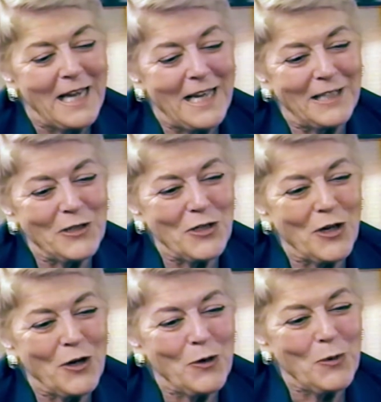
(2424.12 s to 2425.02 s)
And
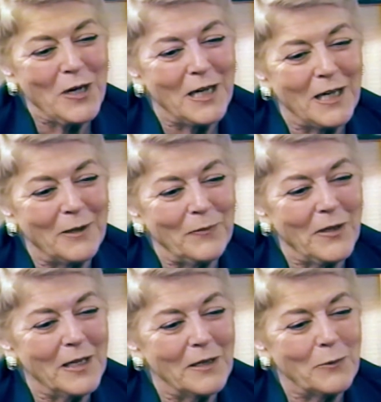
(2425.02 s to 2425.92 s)
so um,
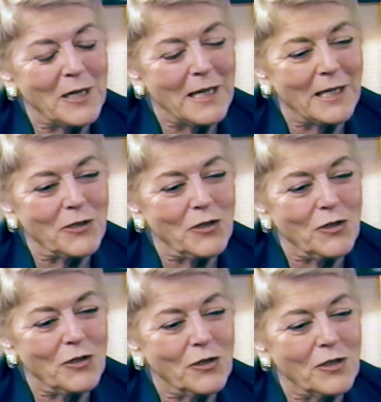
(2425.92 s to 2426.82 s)
we asked,
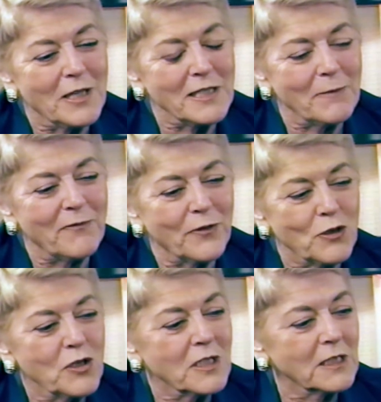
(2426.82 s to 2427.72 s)
they said,
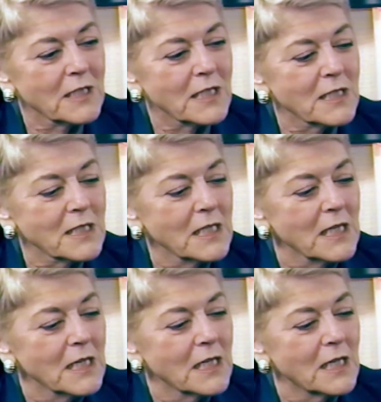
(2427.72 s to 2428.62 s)
first list,
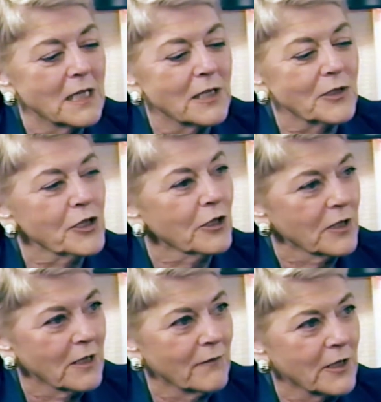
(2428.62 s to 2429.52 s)
uh, chair of
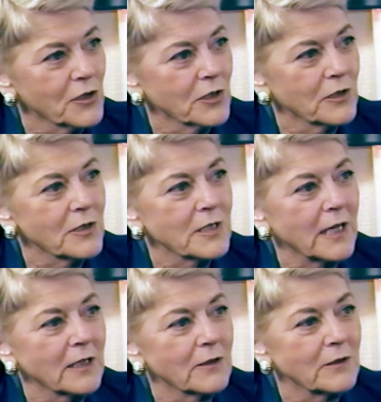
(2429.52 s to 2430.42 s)
the convention,
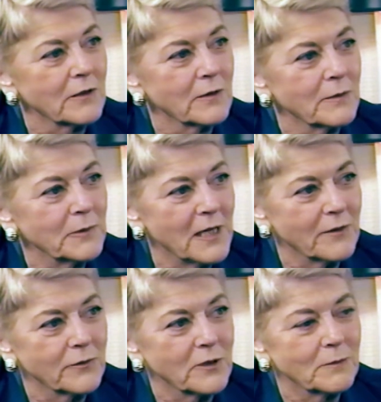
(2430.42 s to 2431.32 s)
second
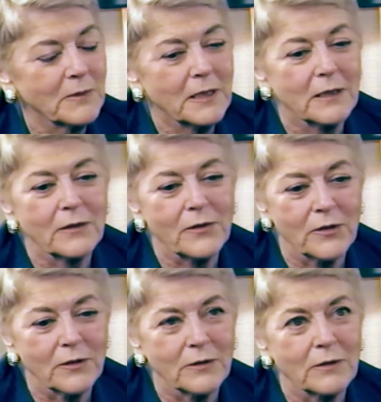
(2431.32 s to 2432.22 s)
platform, and
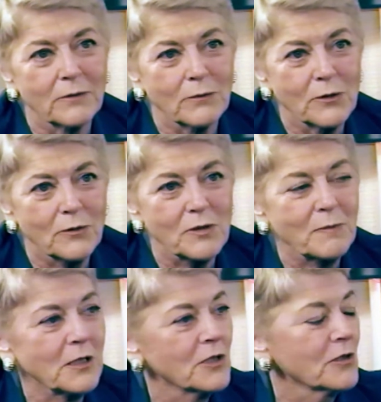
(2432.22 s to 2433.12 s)
third rules,
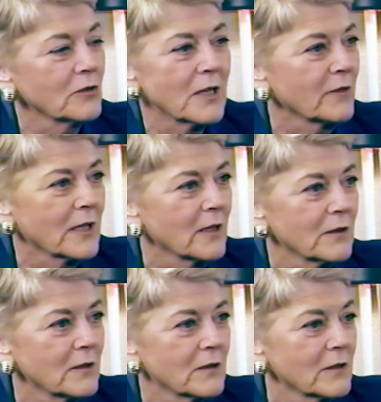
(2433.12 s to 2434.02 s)
because you'll never get
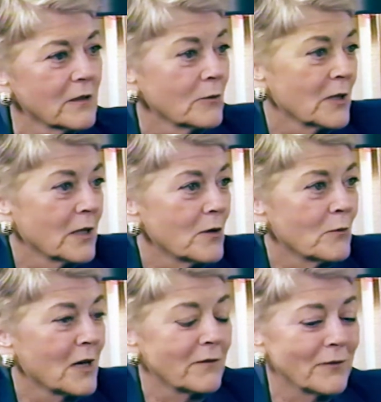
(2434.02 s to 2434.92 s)
the one that you
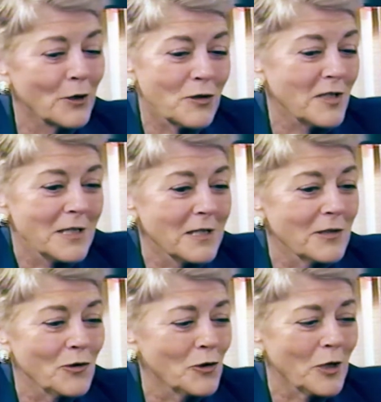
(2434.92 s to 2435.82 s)
want first.
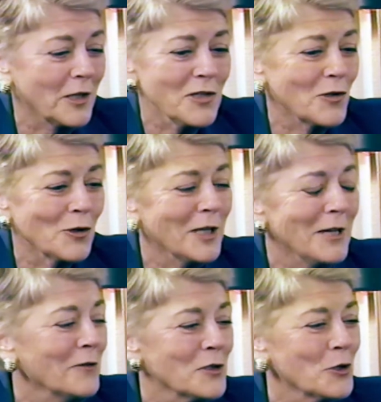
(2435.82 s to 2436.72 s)
Chuck isn't going to
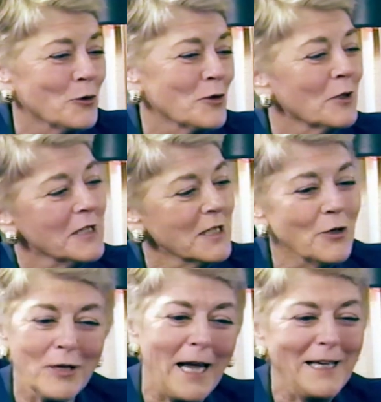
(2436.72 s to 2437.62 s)
give it to you. So I said,
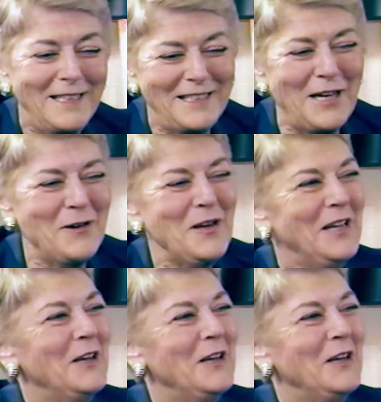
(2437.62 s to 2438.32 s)
okay. So